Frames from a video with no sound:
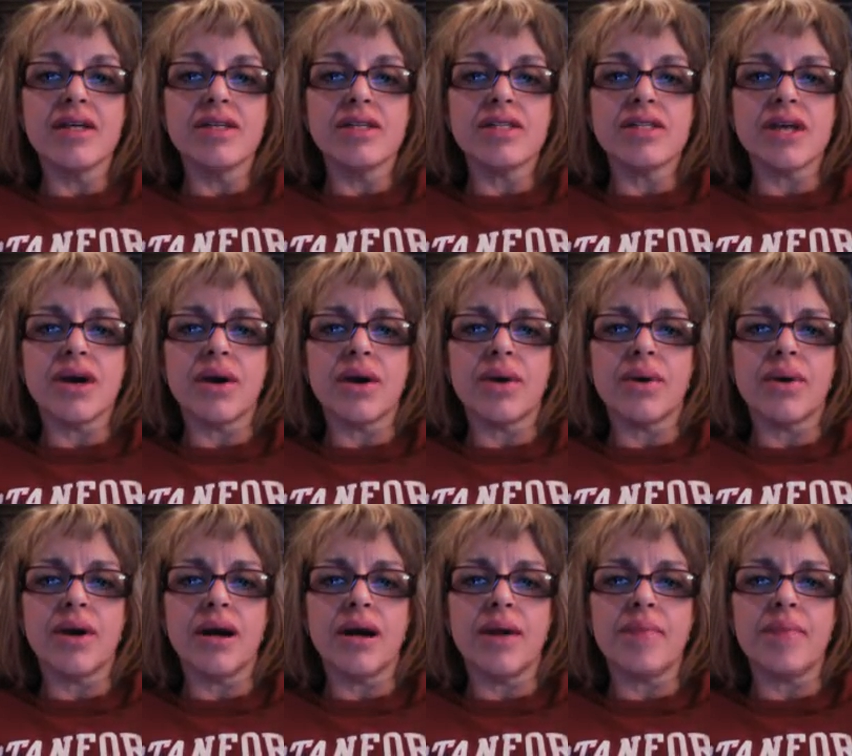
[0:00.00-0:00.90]

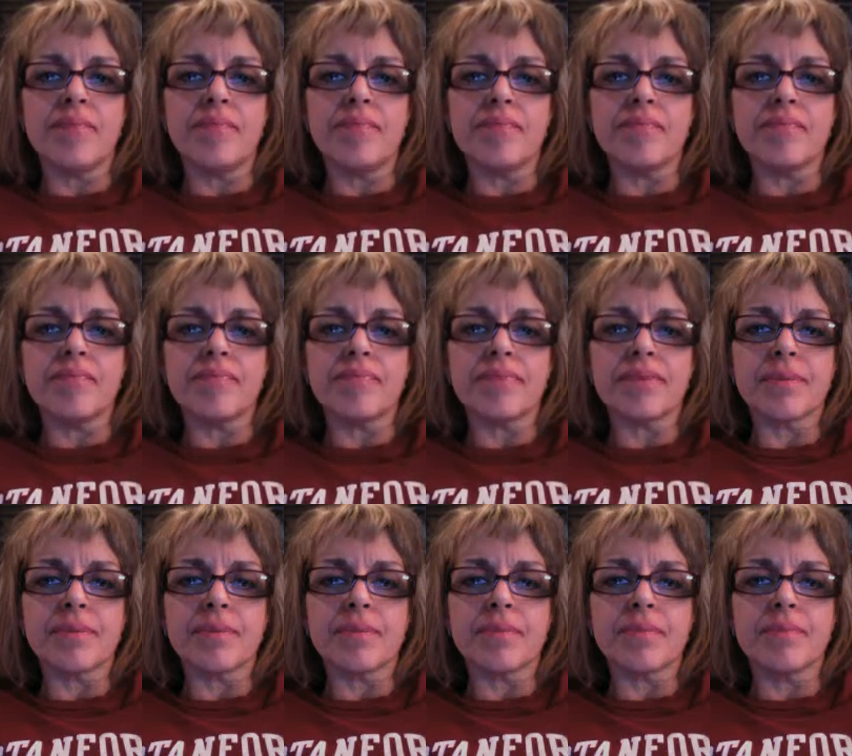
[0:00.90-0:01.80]
So um,
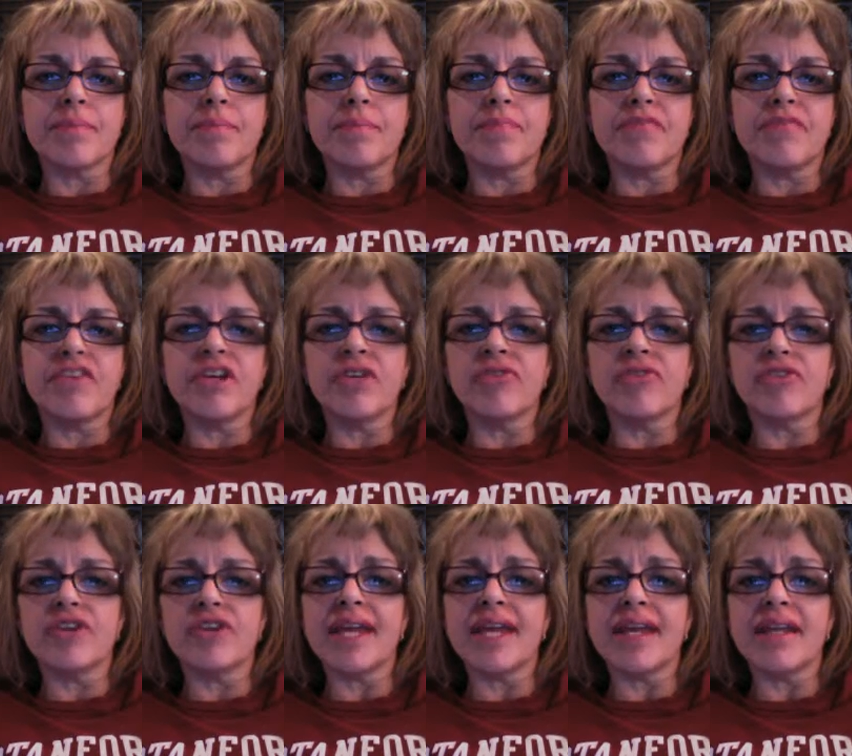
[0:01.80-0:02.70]
feel
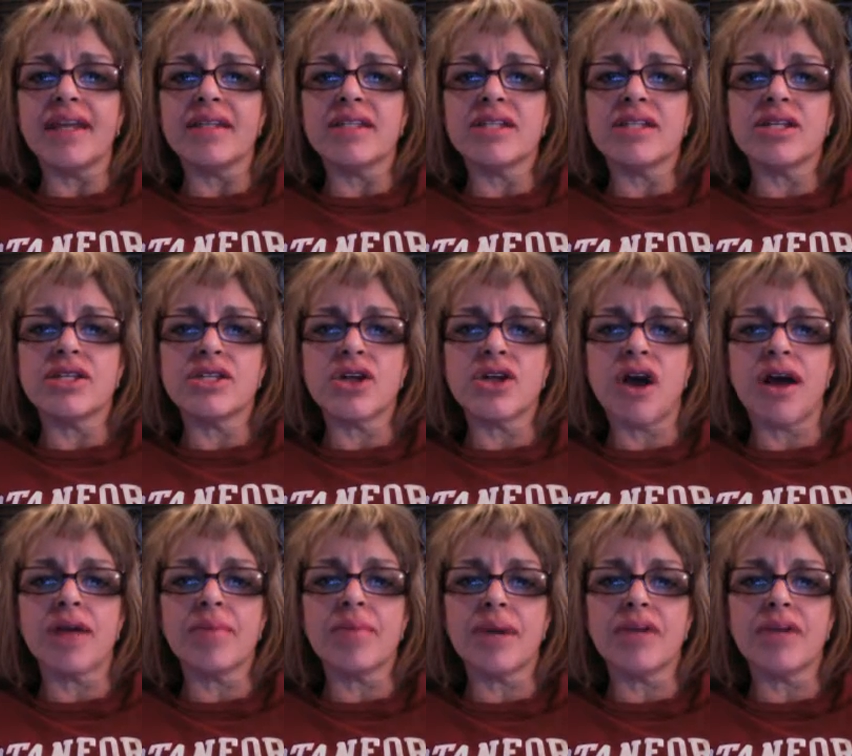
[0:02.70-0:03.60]
free to
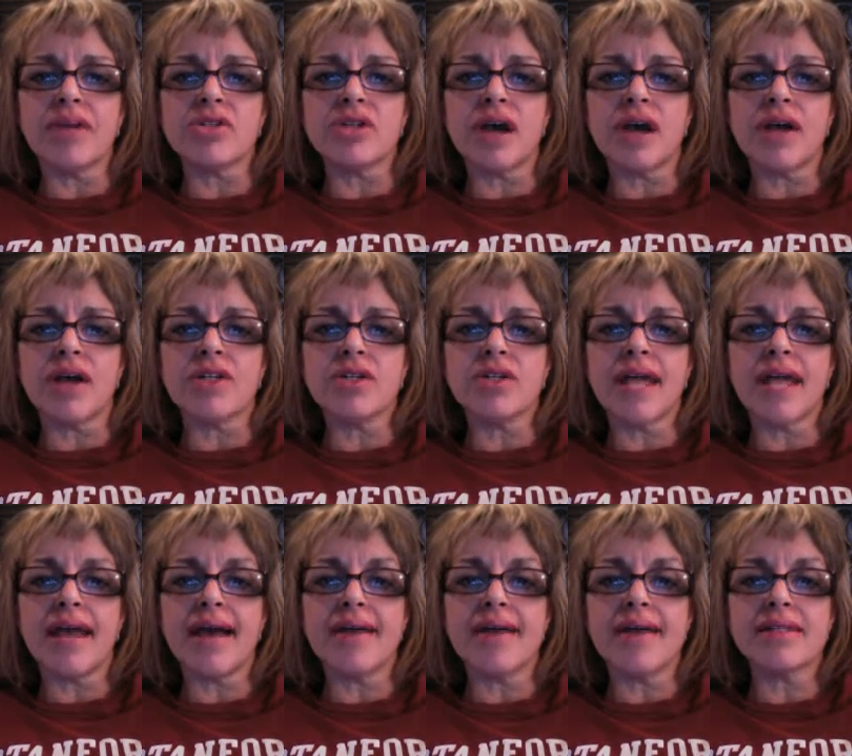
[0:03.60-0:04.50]
talk about your doctor and
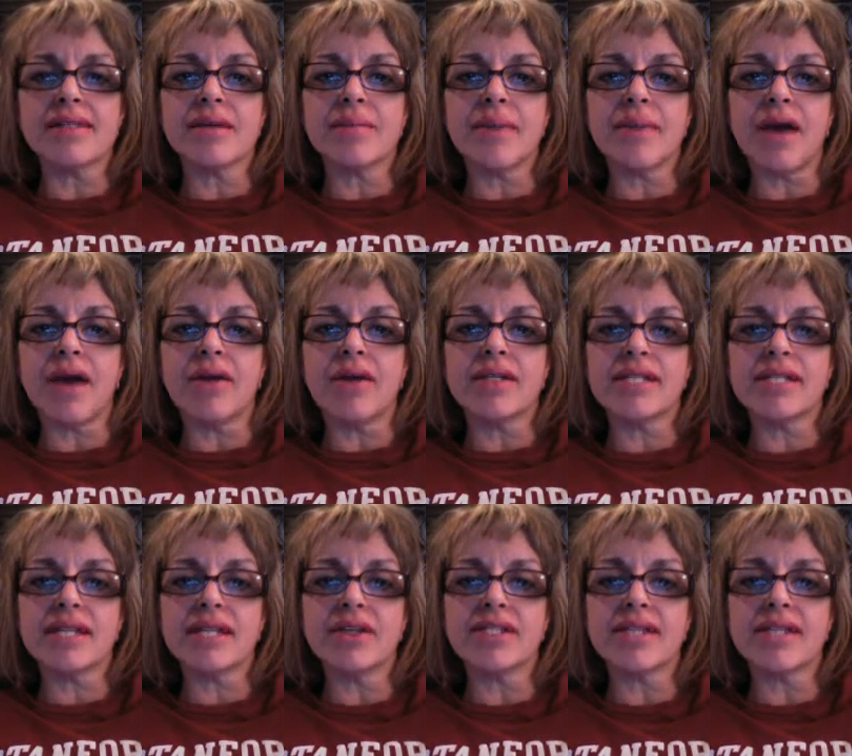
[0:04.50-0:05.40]
ask about
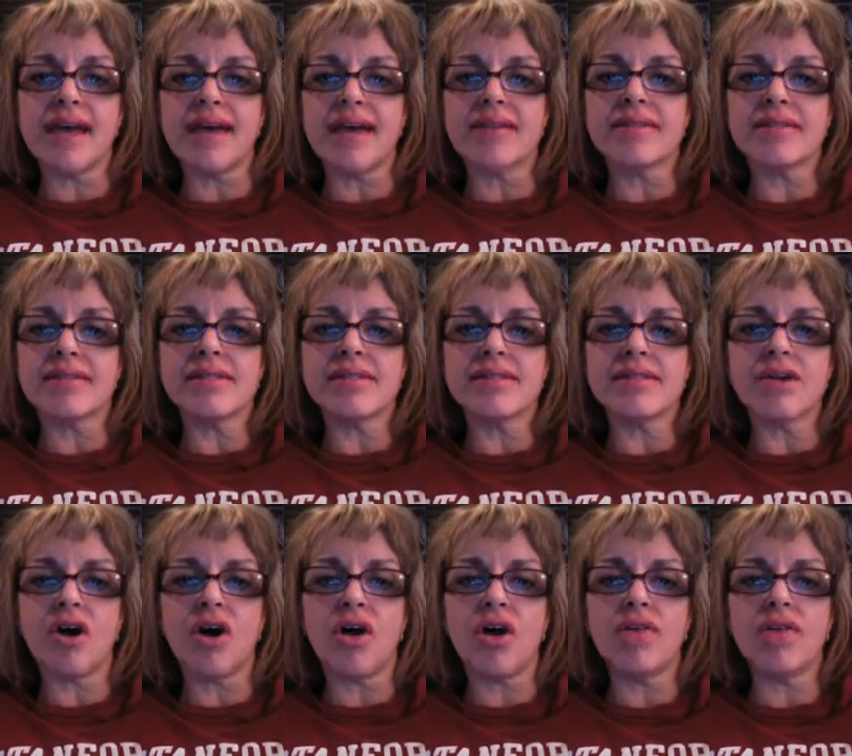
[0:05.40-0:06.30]
tilt tests.
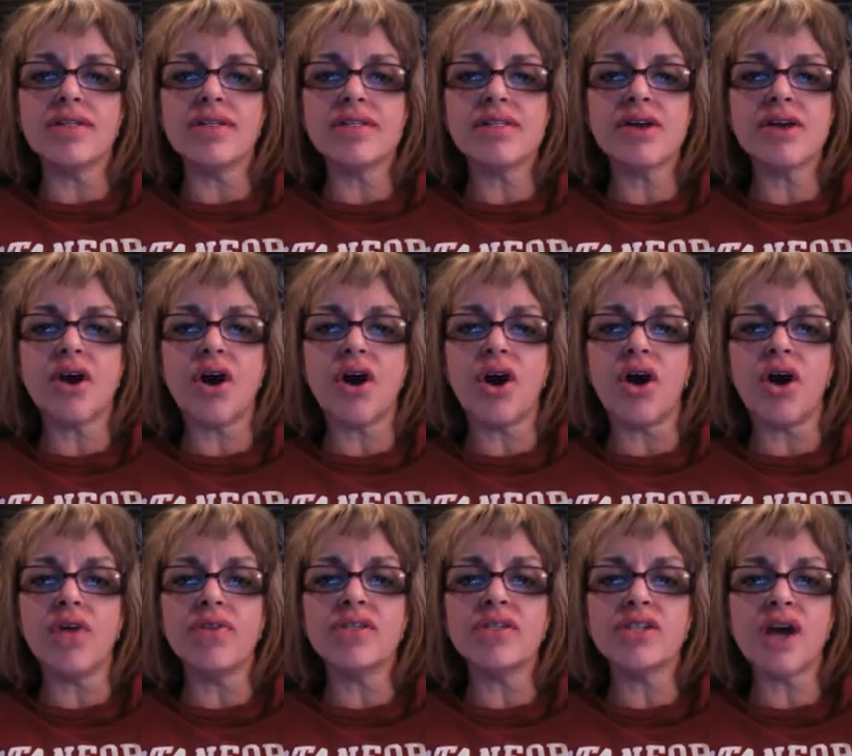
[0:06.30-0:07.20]
All these,
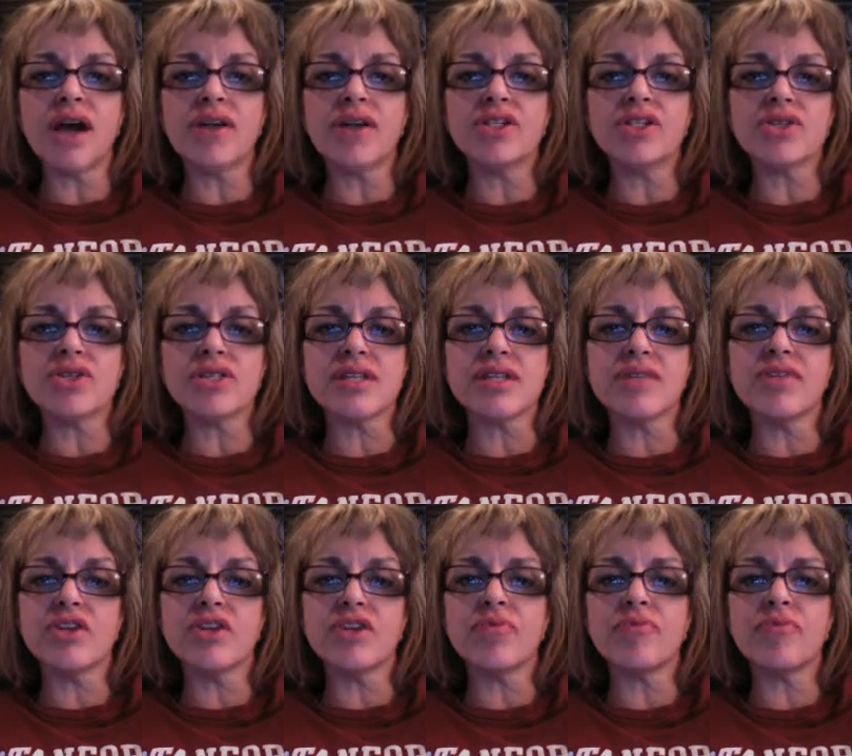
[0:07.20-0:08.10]
all the doctors,
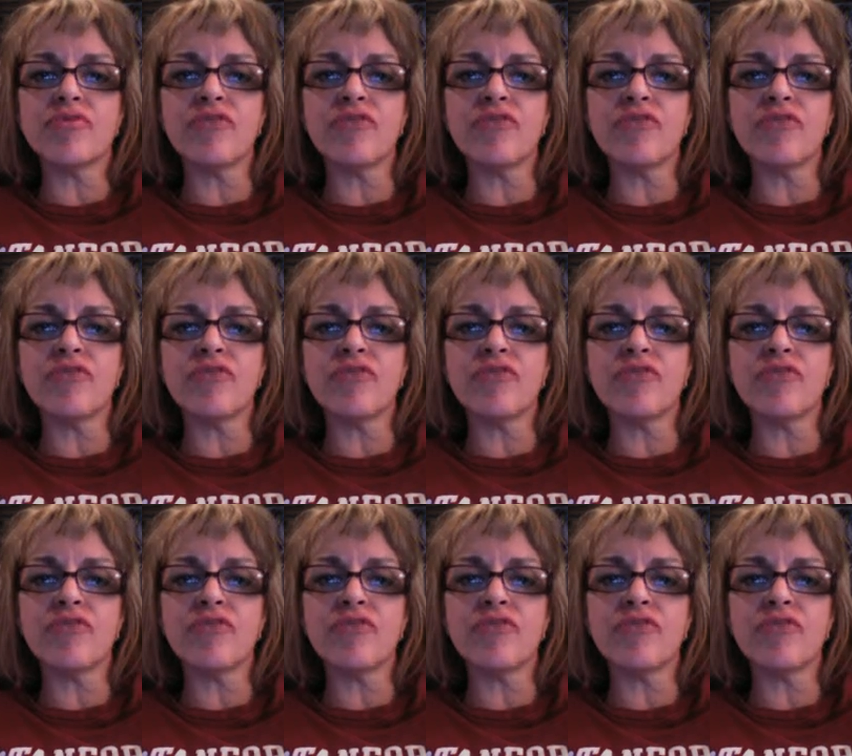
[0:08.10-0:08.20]
even your